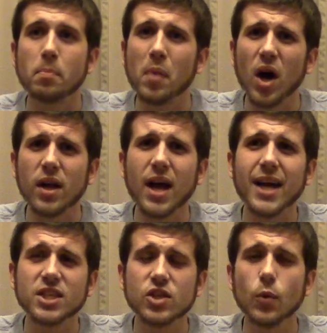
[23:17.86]
But
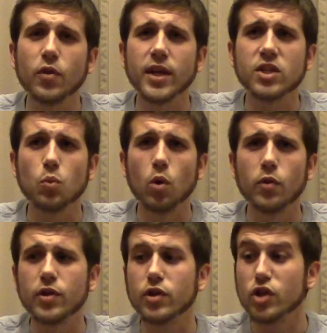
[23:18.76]
I still think it's
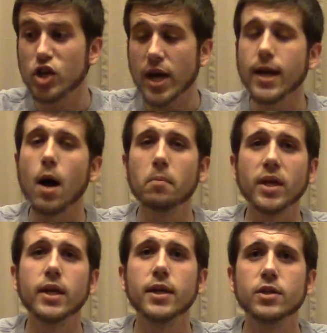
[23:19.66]
worth it to check out
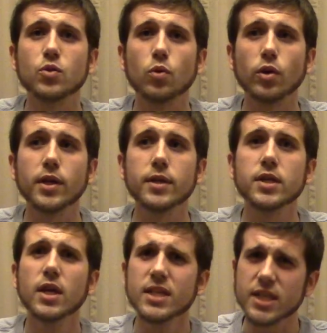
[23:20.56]
McKinnon's
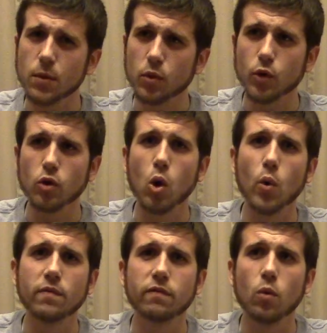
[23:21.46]
rookies, see what they're
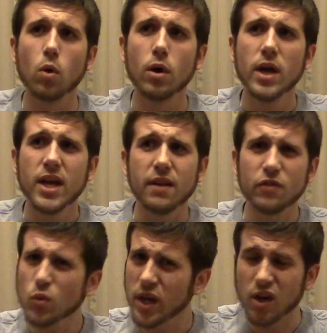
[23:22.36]
going for. And
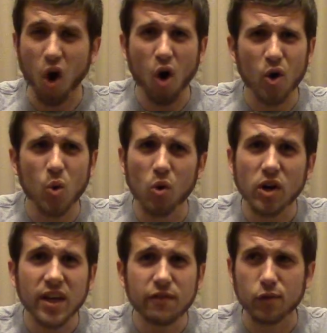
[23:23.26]
if you can get an auto
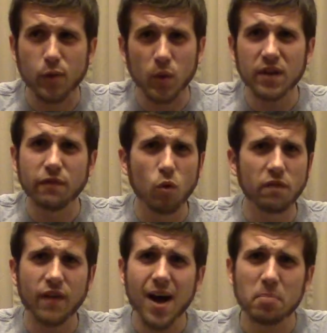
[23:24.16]
rookie for $3,
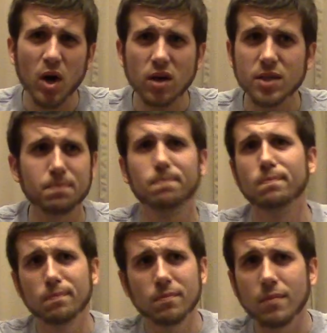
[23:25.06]
$4, $5,
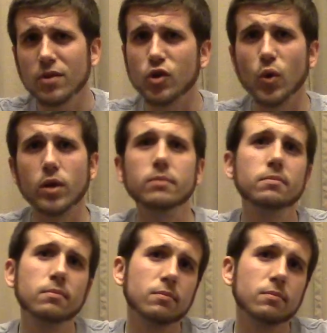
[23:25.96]
do it.